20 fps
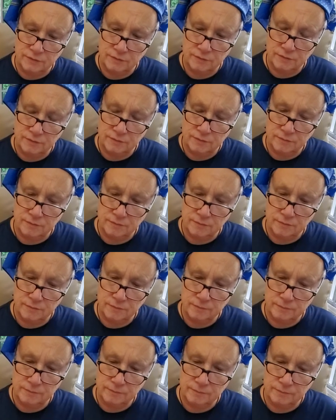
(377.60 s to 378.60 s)

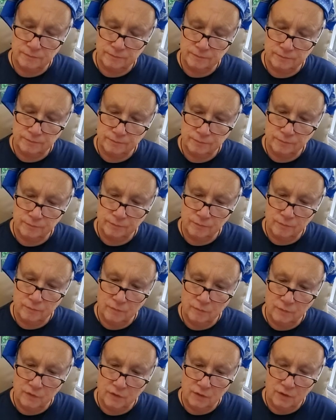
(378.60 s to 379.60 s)
Nobody speaks.